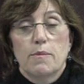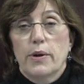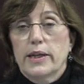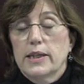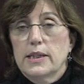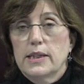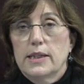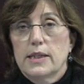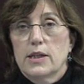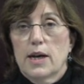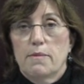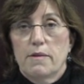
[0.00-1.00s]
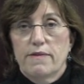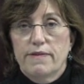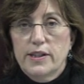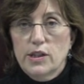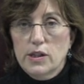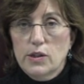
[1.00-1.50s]
Pregnancy is a time of
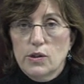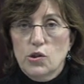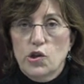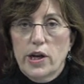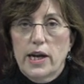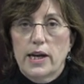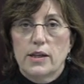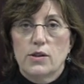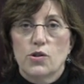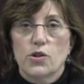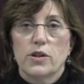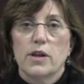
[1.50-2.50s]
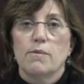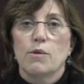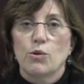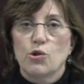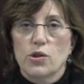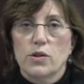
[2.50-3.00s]
physical change,
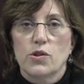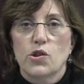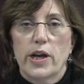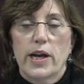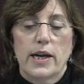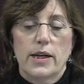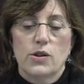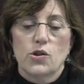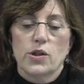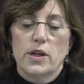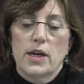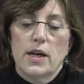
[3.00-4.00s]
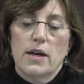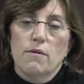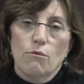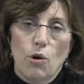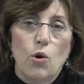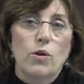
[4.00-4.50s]
emotional change,
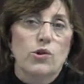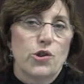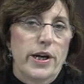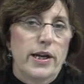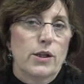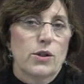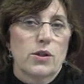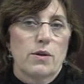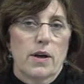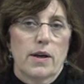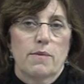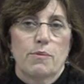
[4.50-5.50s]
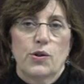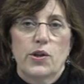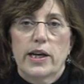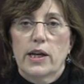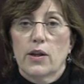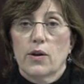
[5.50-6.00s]
role change in
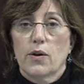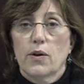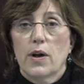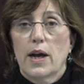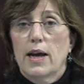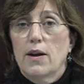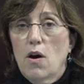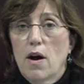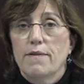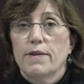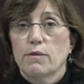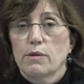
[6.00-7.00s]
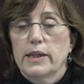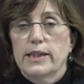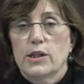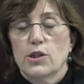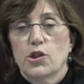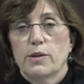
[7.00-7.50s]
particular, and often
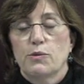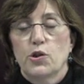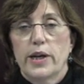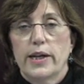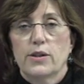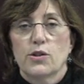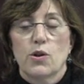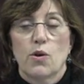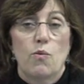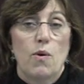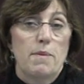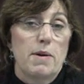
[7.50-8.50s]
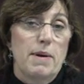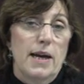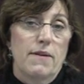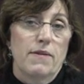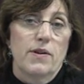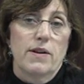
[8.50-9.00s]
relationship change. So a woman may
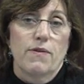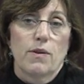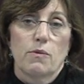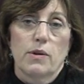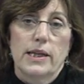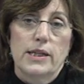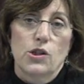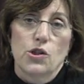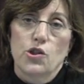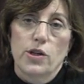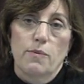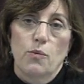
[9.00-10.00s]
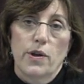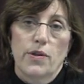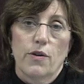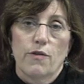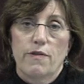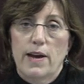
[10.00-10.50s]
have a different relationship
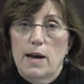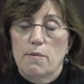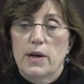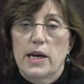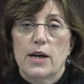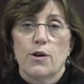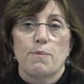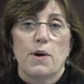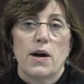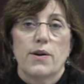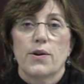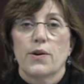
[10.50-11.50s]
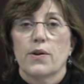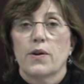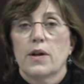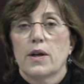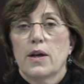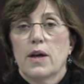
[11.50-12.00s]
with her family and her
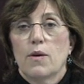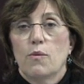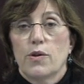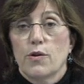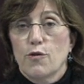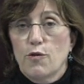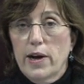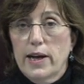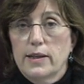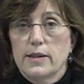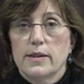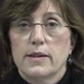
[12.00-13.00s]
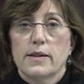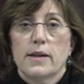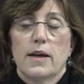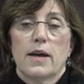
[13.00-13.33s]
partner, with her friends,